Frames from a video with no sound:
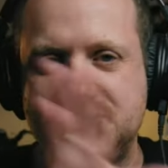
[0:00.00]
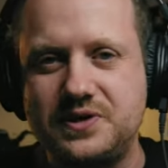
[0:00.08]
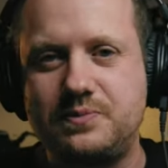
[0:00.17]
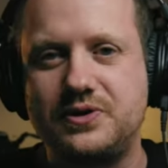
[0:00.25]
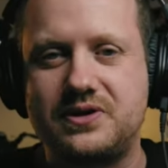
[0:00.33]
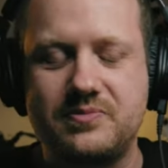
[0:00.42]

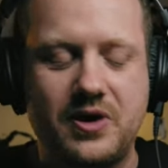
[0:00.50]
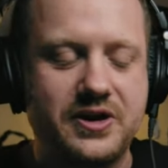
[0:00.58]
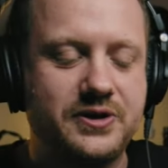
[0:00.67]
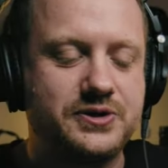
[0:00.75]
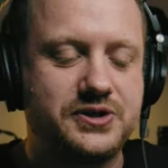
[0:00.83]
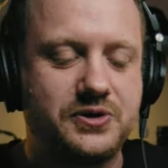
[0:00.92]
since you put them
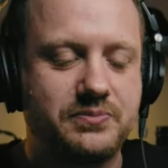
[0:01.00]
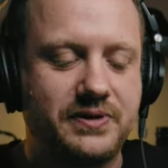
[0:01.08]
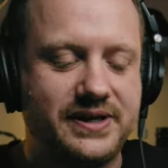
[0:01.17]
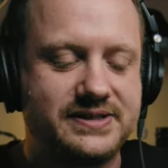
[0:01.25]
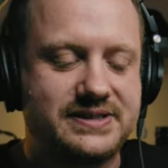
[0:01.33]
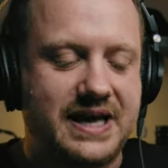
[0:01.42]
on
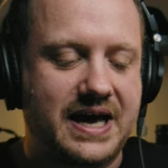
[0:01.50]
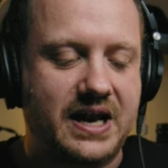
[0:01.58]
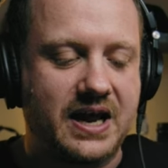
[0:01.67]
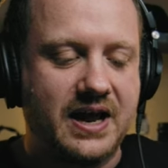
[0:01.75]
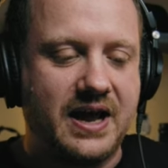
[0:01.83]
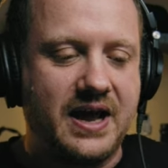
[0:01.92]
YouTube, is
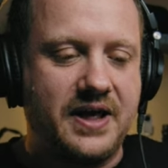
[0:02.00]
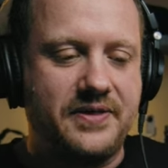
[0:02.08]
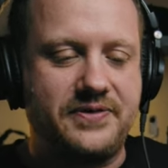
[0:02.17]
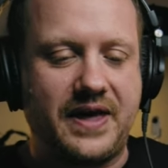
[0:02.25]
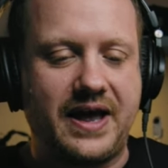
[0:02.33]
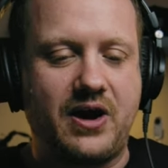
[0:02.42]
that
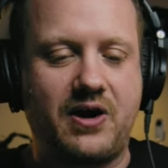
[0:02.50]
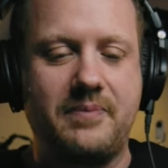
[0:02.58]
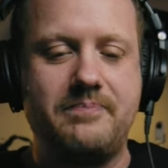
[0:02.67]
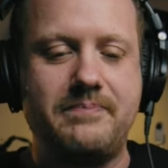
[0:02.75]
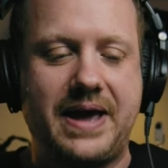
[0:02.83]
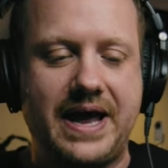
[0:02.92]
they
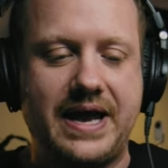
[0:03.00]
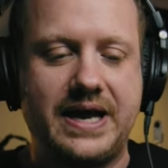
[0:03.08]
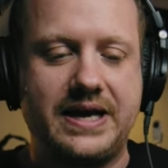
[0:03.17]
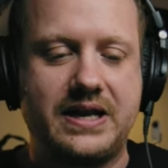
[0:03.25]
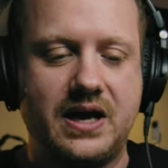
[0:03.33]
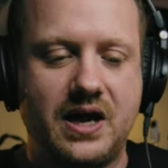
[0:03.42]
are
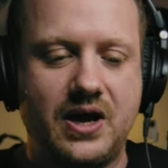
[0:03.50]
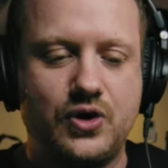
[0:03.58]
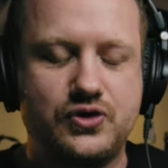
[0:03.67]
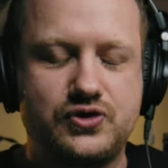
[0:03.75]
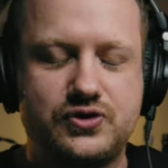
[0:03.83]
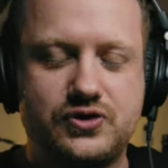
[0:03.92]
made
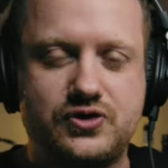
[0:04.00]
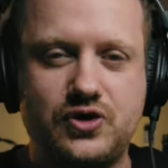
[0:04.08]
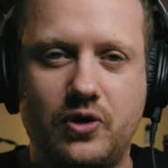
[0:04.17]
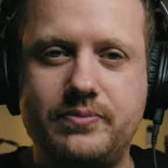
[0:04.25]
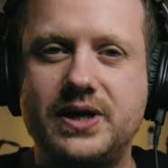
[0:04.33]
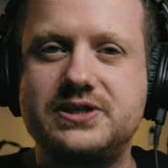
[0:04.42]

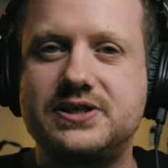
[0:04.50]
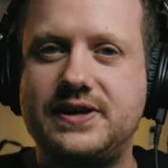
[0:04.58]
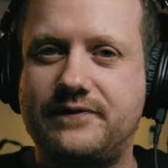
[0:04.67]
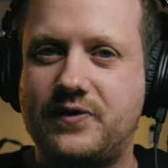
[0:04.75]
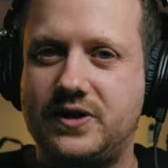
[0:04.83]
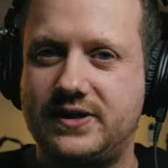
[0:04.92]
so much
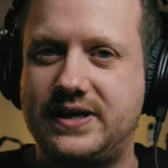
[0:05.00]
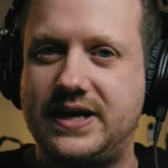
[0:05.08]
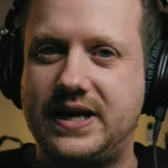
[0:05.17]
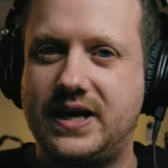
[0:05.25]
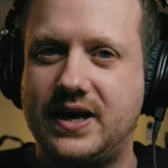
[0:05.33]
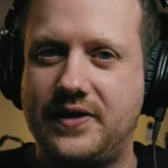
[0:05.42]

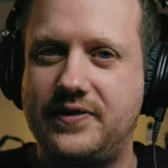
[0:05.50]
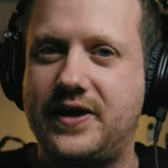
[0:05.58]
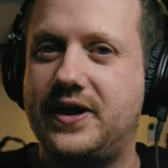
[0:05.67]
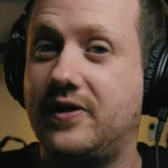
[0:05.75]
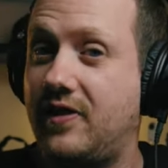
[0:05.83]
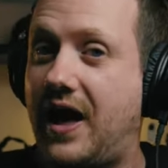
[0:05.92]
differently
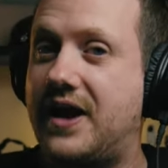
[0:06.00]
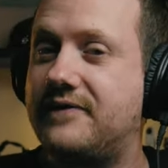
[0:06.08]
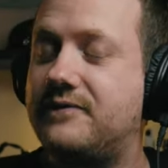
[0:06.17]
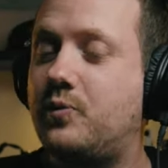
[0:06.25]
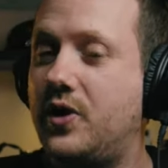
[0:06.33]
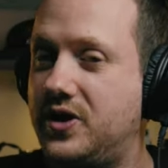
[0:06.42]
than a
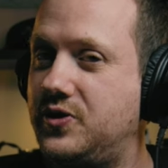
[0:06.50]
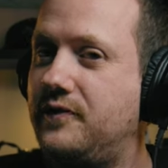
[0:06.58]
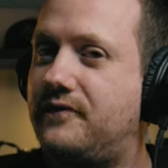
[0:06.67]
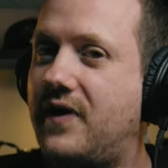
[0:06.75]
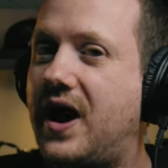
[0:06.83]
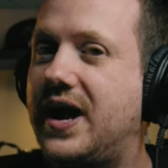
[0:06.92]
lot of what
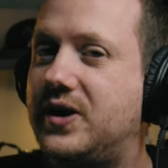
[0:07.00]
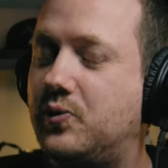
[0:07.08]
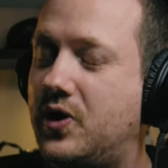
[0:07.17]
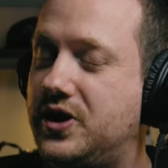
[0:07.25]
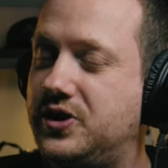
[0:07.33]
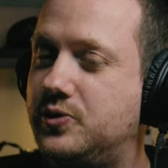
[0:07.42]
you
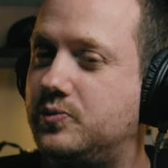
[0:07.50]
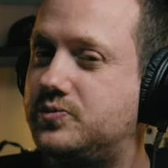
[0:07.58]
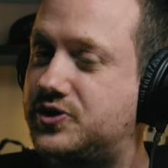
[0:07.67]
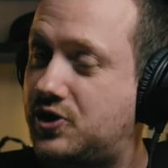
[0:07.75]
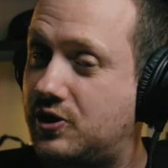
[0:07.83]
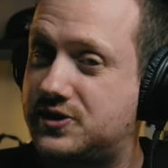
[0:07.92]
find when
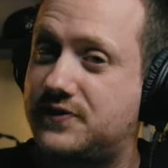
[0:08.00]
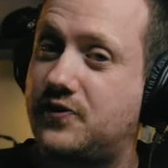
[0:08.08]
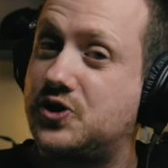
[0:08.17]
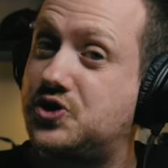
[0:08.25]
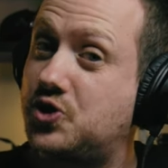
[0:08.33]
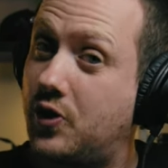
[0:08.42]
you search
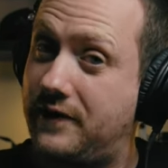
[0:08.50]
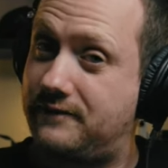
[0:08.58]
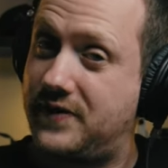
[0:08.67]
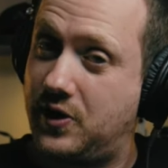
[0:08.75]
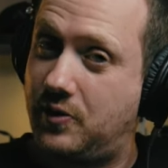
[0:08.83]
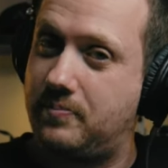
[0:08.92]
for
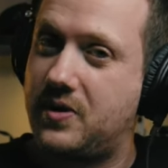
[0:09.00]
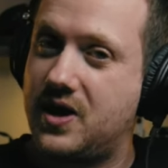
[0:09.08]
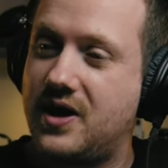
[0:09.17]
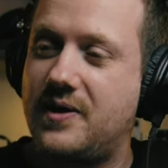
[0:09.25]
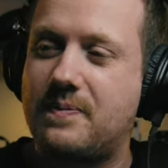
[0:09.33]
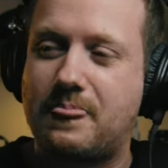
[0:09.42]
short film
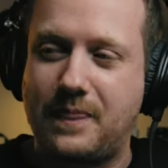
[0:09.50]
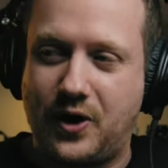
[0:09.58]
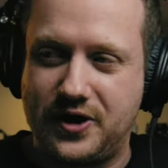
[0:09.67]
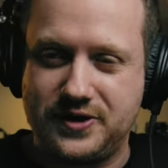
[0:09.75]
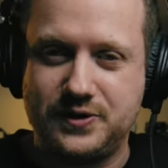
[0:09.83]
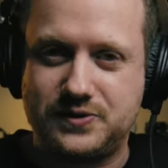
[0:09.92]

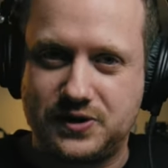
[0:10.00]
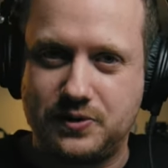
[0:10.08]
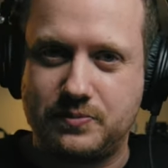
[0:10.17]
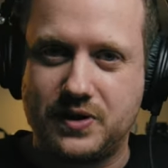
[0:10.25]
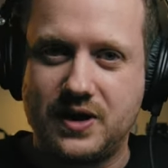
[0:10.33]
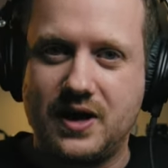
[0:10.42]
on
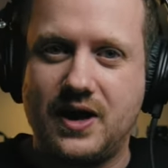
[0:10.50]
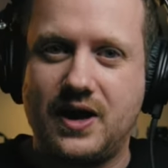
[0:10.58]
YouTube.